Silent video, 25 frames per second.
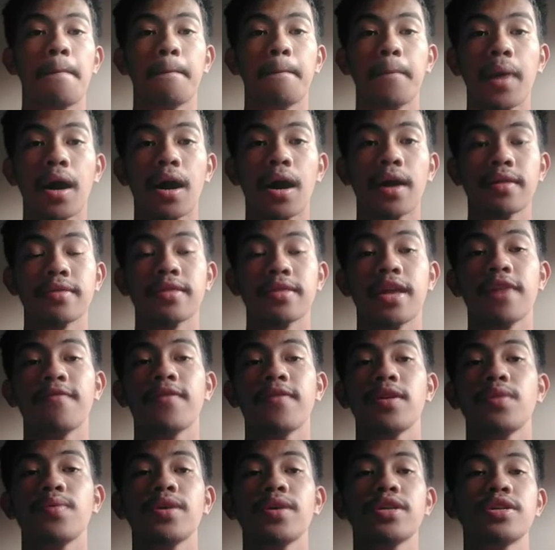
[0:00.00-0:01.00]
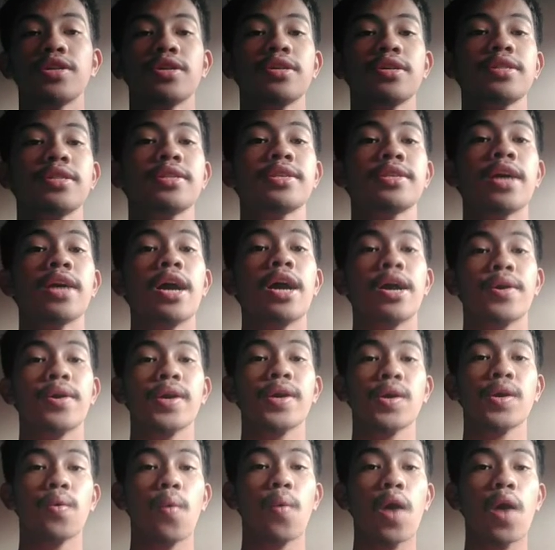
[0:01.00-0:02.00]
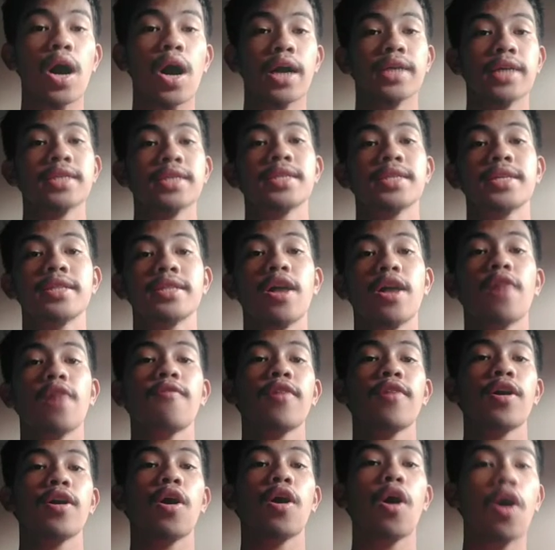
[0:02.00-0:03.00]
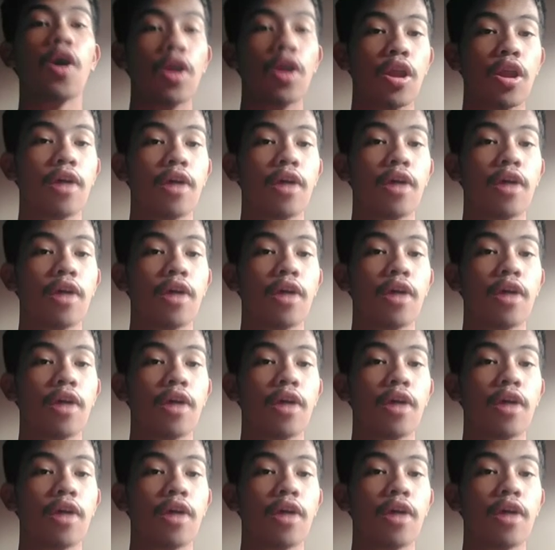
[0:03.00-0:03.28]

But the evaluations requires that the overall